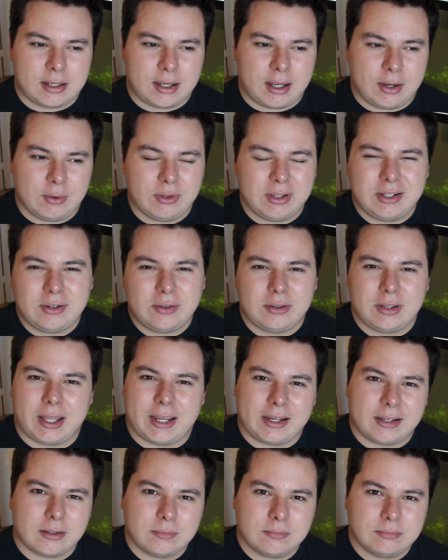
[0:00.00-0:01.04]
I really don't
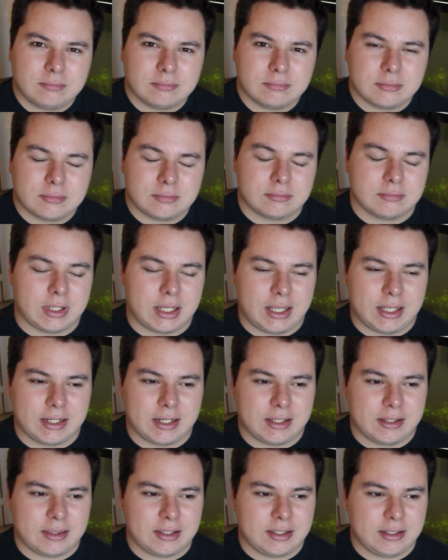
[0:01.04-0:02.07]
like them, and
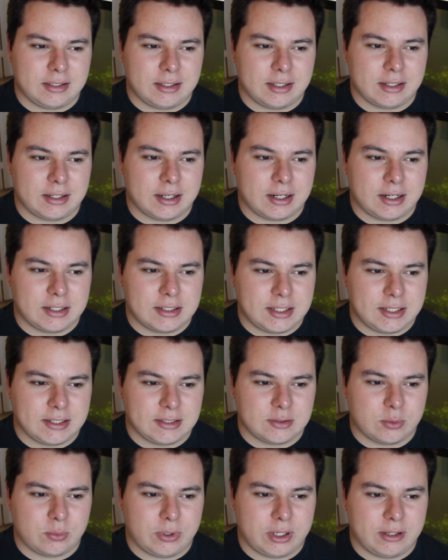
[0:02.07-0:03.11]
I think it kind of
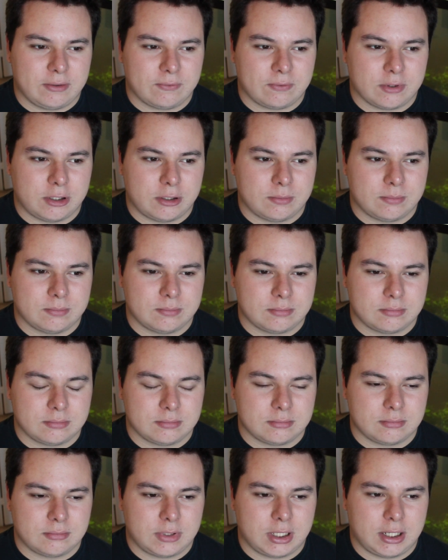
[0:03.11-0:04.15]
takes away from
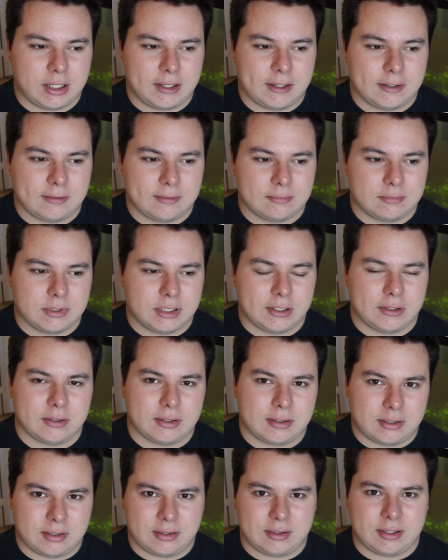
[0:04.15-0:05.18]
uh, you know
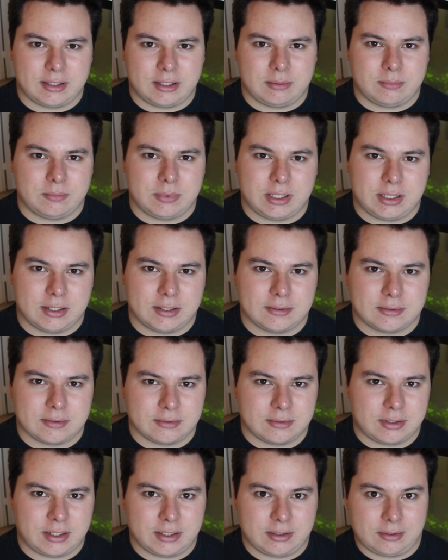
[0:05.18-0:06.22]
the theme because
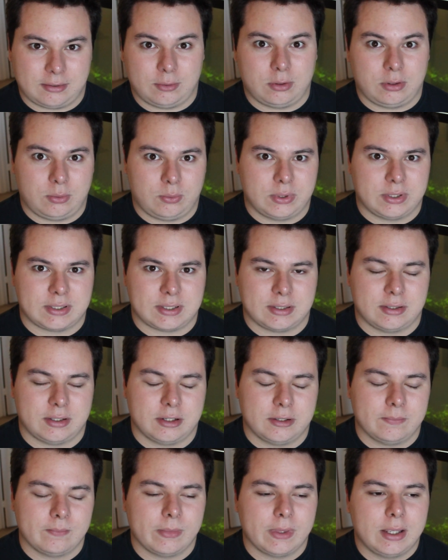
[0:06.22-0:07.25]
they're like the only ones in
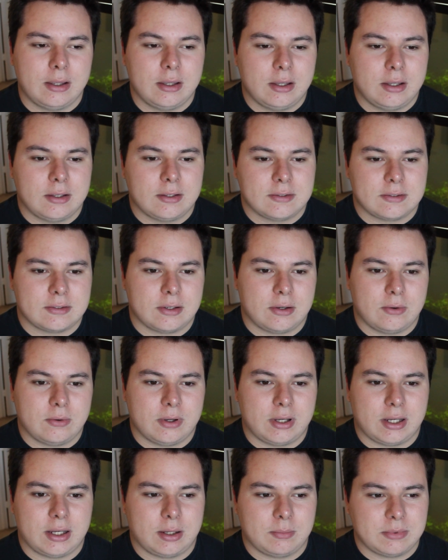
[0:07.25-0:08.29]
there. So
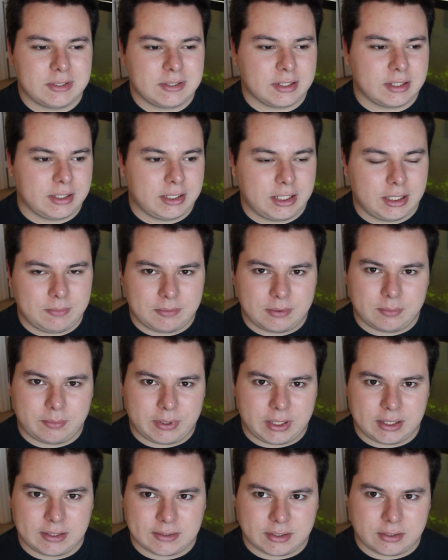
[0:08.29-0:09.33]
uh, I'm just going to keep the
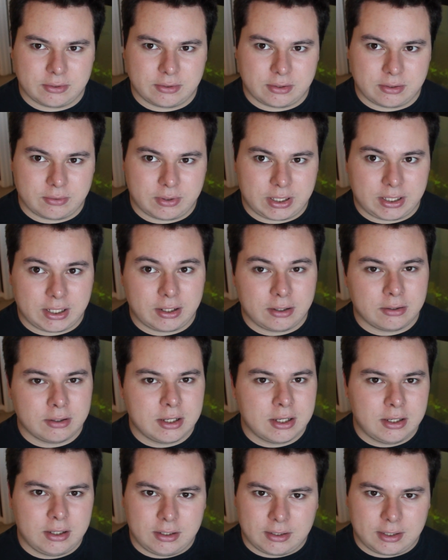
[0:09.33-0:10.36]
plants that are in there right now.
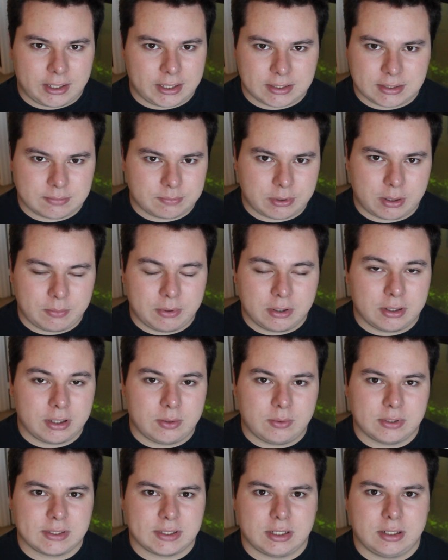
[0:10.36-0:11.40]
That's primarily
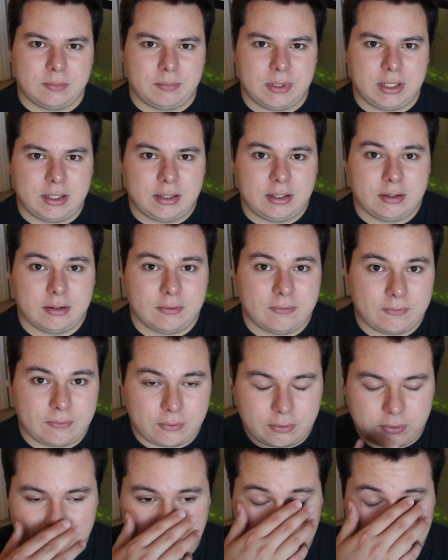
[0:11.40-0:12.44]
what's going to be in there
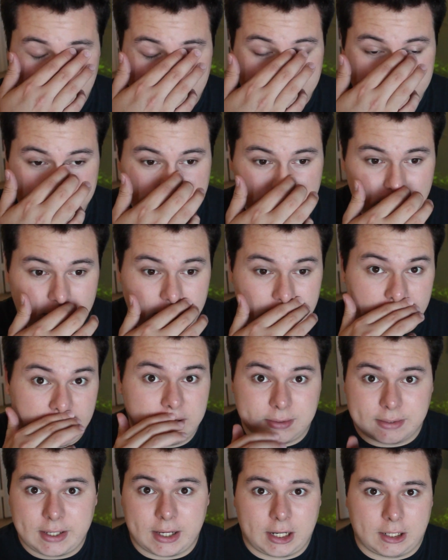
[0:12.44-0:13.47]
for uh, a
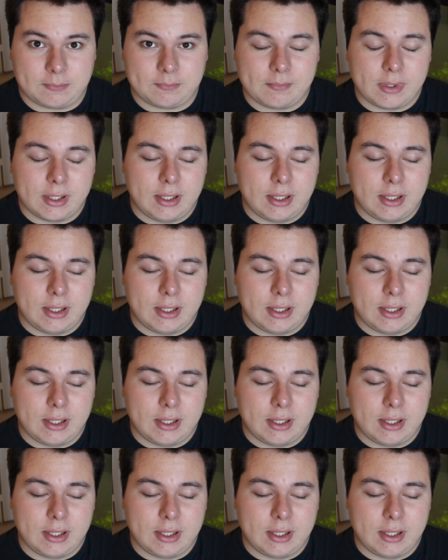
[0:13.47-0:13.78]
long time.